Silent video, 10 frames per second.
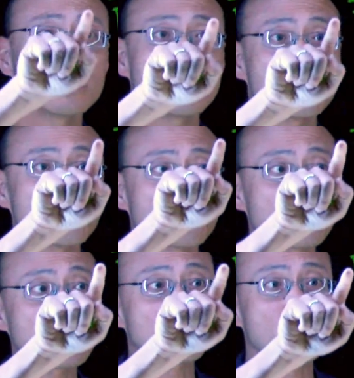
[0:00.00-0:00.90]
In
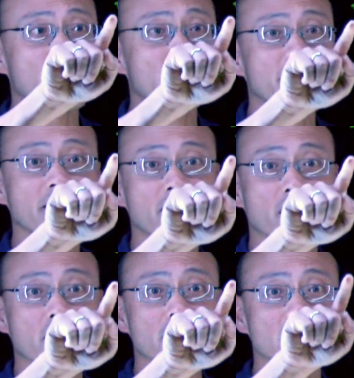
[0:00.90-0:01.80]
green right
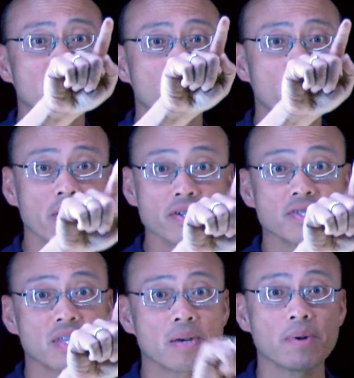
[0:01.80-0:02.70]
here is the
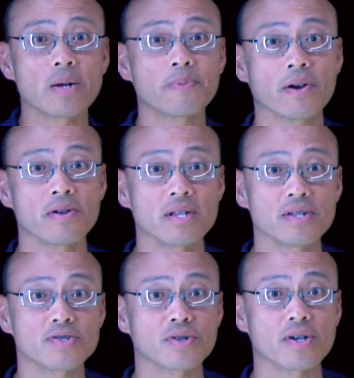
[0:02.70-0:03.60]
weirdest thing about a parallel
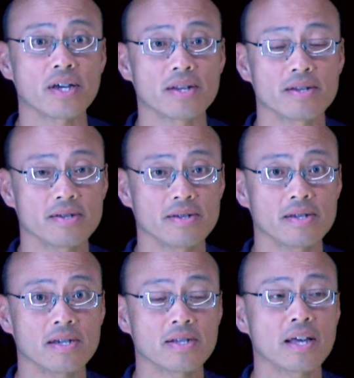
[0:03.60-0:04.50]
circuit,
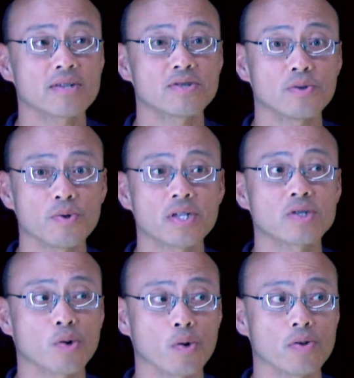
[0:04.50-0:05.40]
and it has to do with its
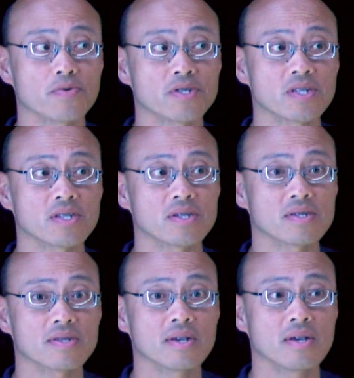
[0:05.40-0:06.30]
total
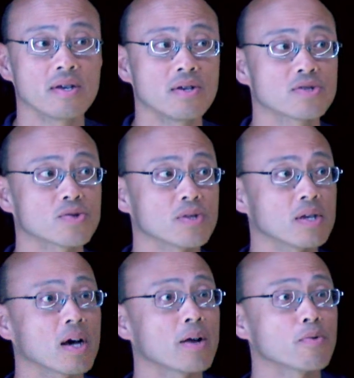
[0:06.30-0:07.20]
resistance. So
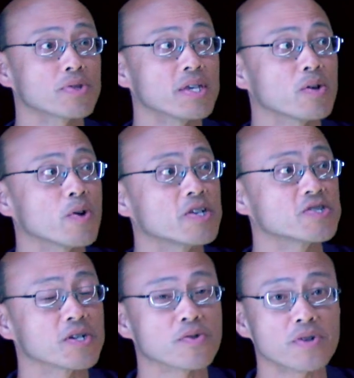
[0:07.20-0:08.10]
I wrote the
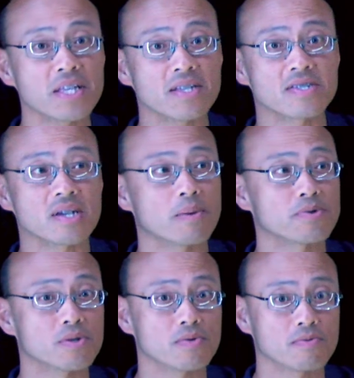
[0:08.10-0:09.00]
equation in green this time
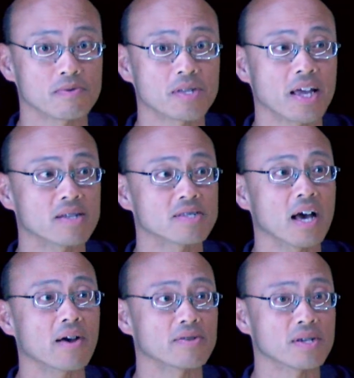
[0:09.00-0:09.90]
so it stands
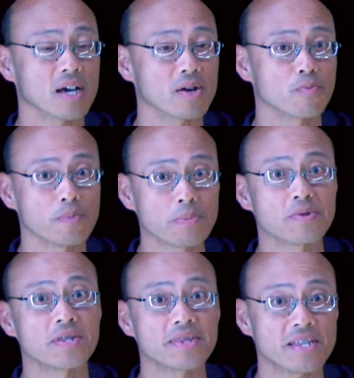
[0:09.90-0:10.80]
out, and you've got to remember
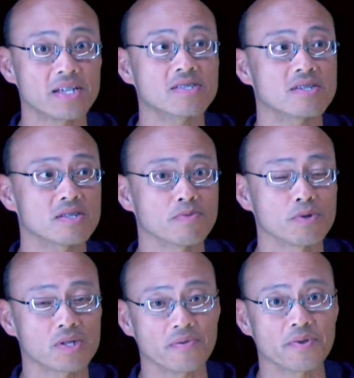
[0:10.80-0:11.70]
that this is the
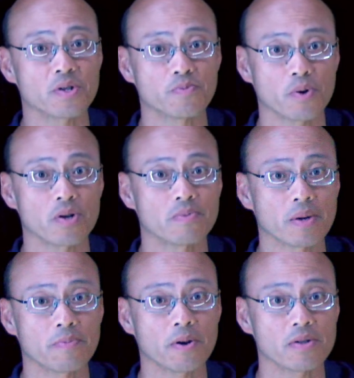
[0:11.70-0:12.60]
most difficult part about a
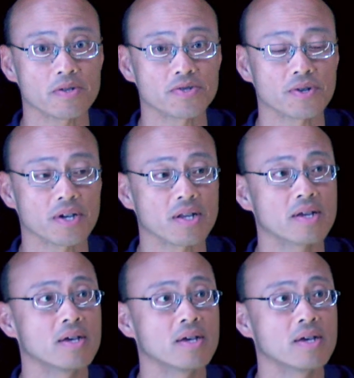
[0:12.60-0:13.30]
parallel circuit.